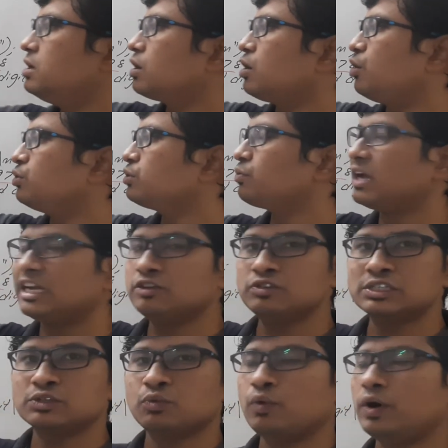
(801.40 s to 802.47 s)
Count value
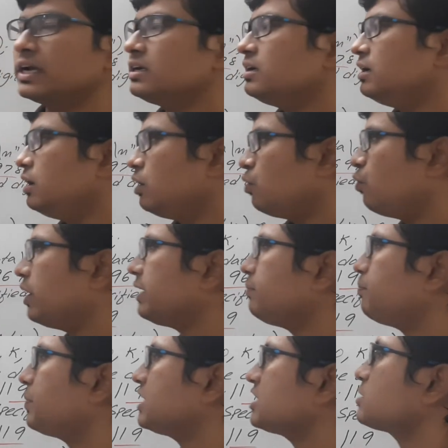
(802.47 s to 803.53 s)
is 1. 1
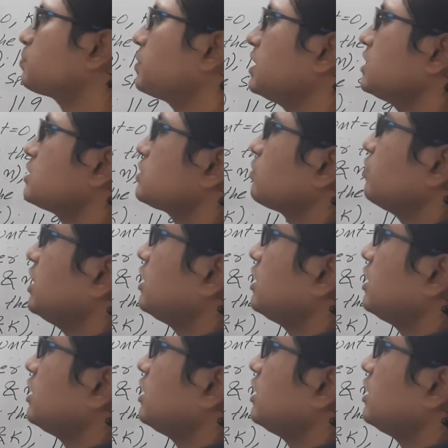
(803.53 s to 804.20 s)
plus plus will